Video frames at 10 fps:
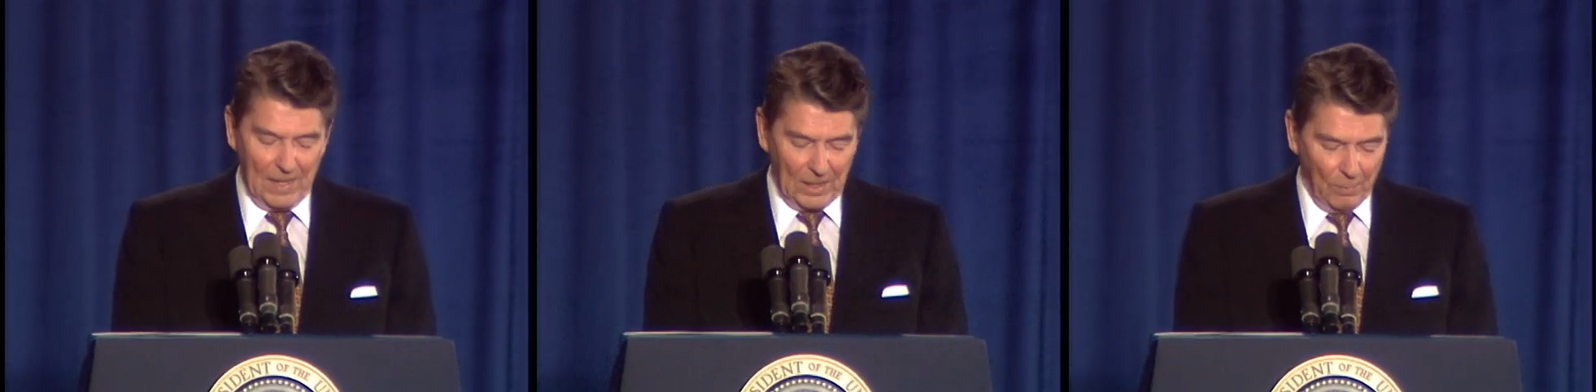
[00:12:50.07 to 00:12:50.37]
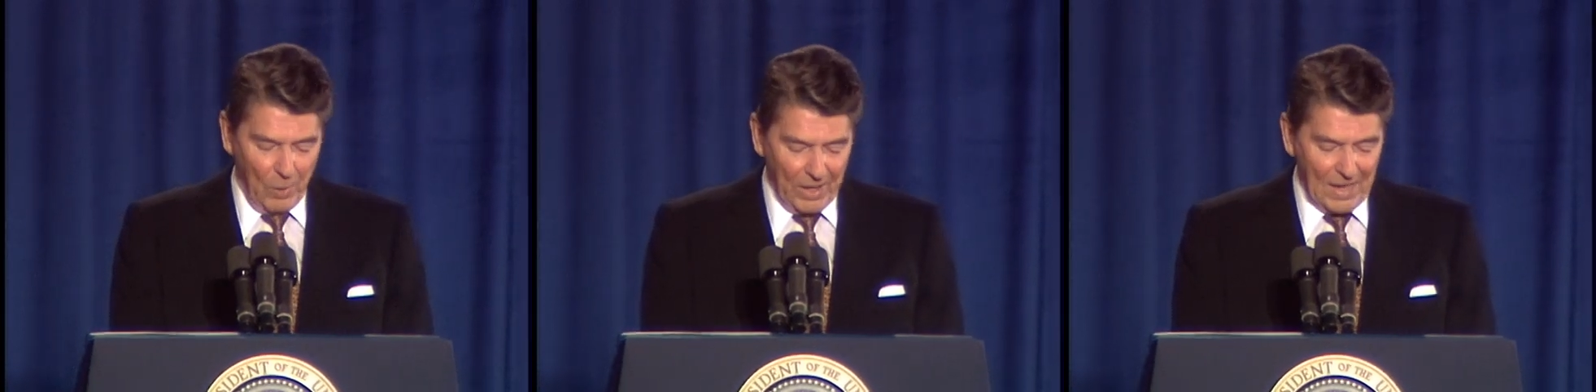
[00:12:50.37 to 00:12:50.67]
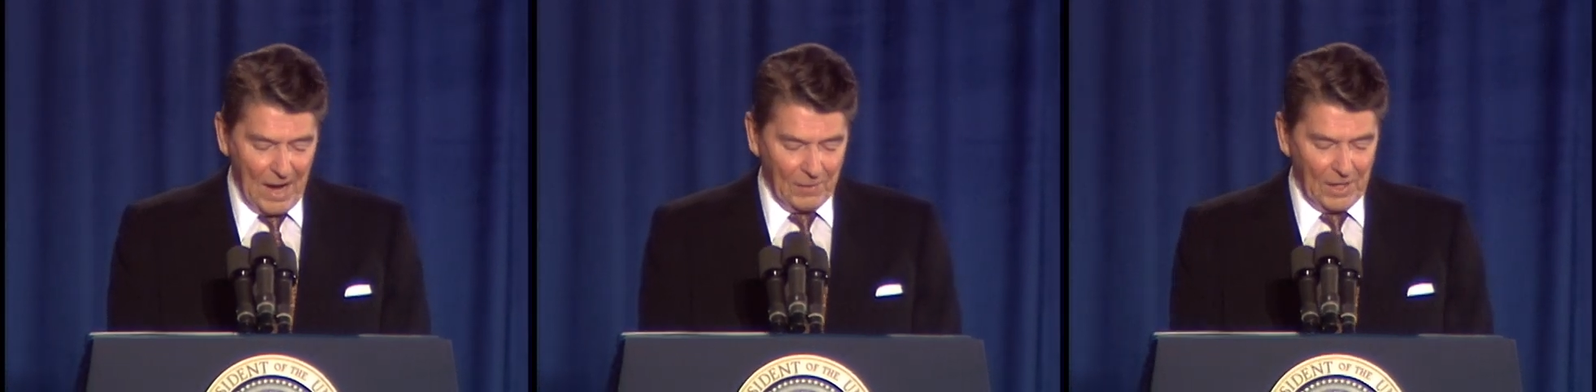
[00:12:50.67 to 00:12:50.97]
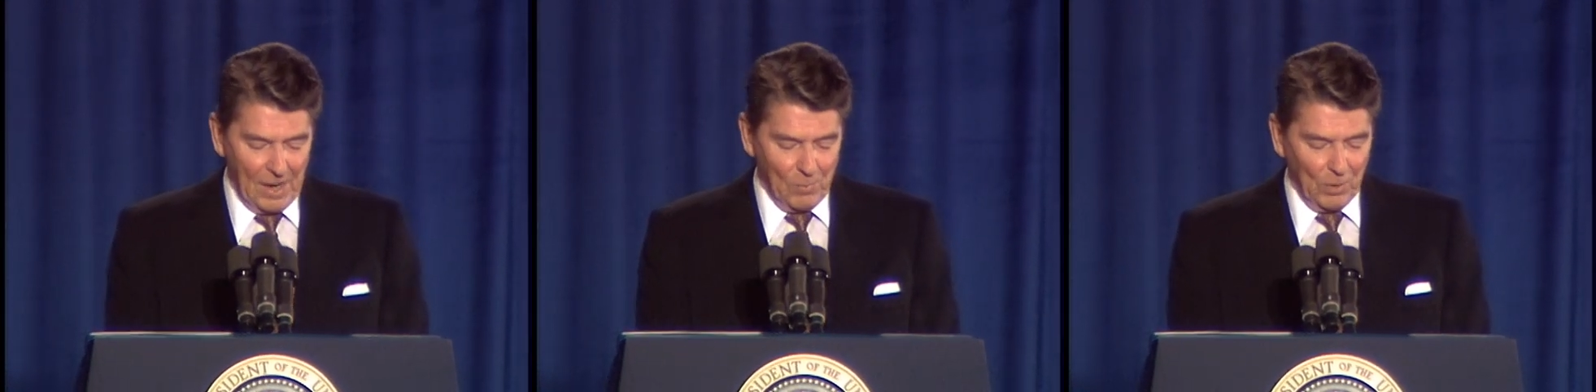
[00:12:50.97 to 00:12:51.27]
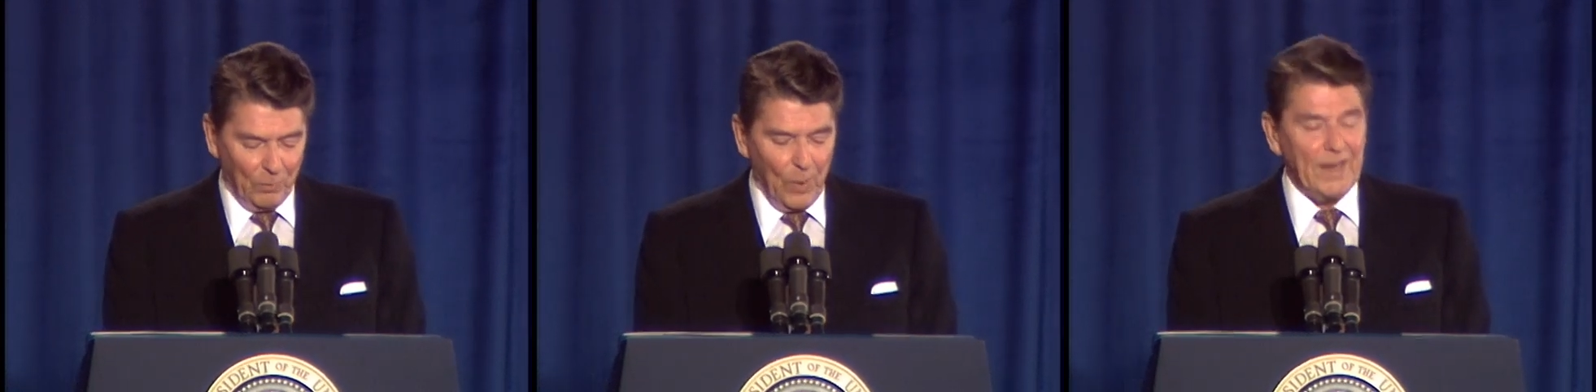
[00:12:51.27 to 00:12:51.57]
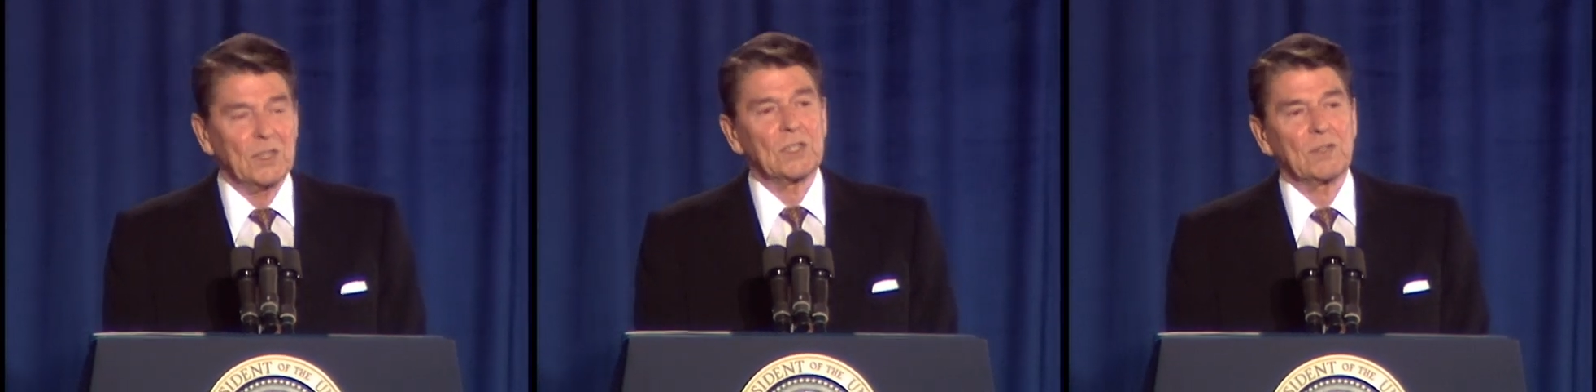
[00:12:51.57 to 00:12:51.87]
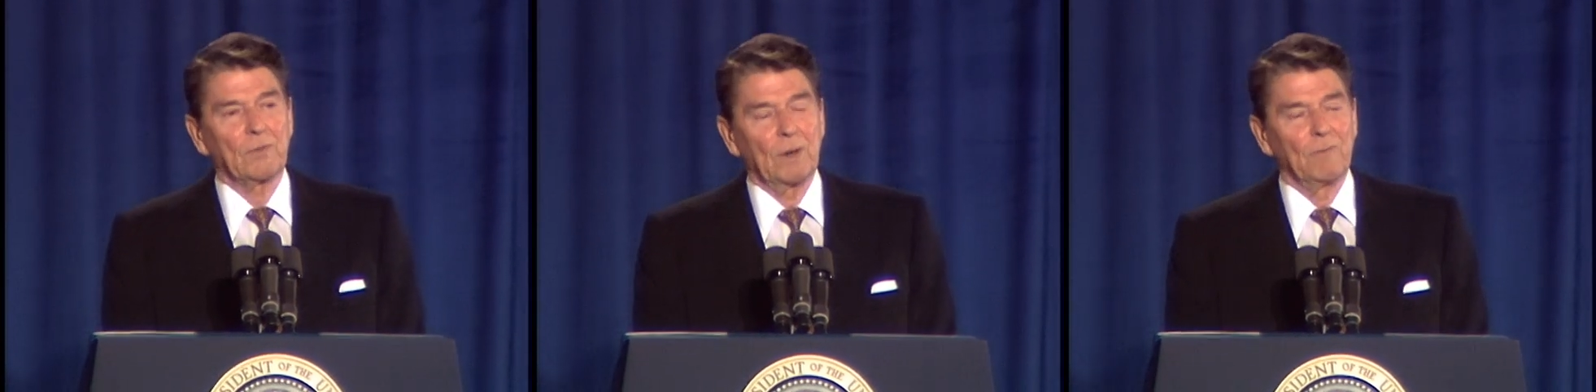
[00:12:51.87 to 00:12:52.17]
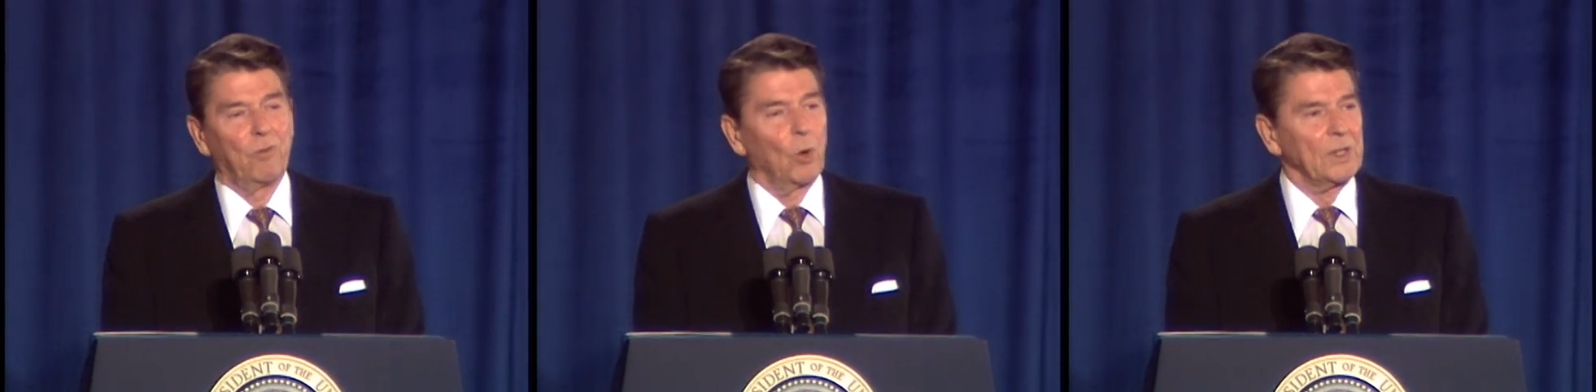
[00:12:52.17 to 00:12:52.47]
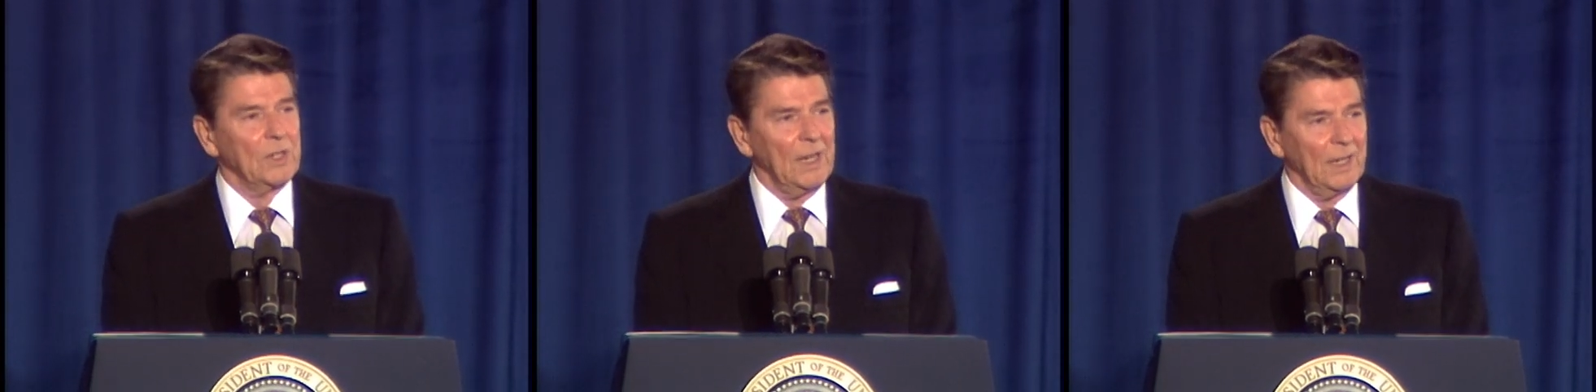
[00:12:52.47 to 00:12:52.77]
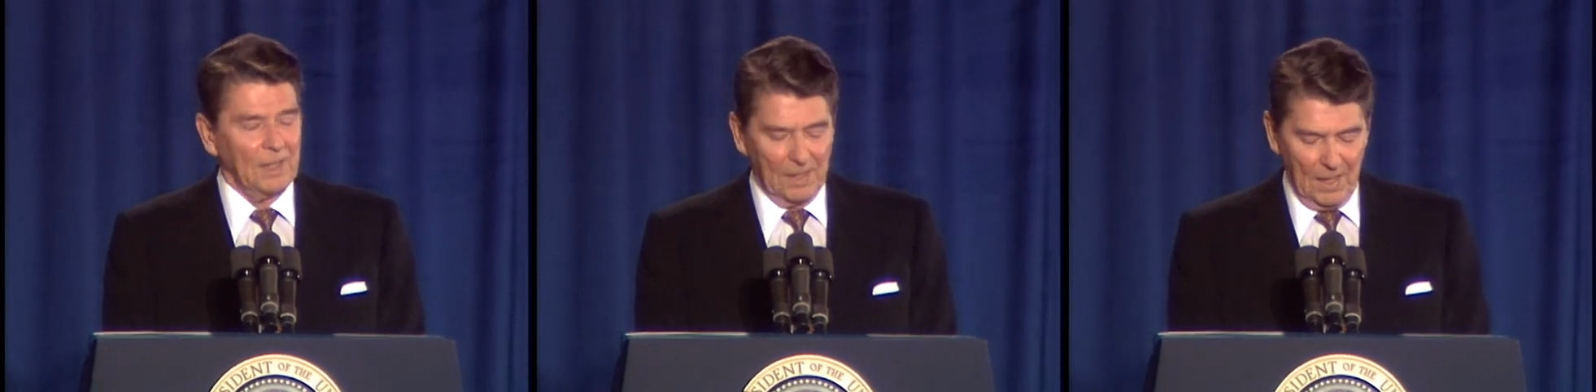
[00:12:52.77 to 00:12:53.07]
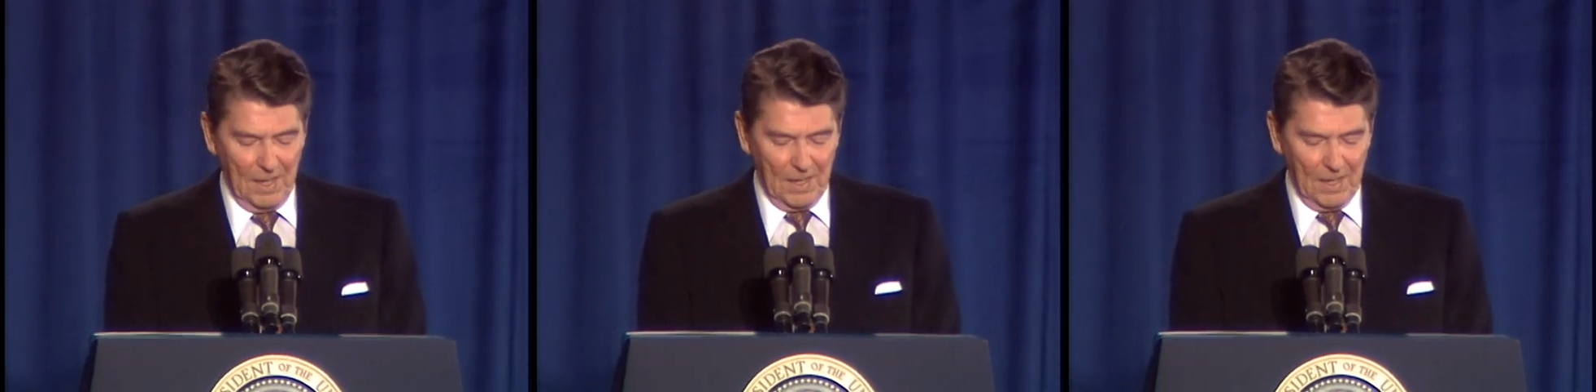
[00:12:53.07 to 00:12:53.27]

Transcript: It'll bring down the number of rates from fourteen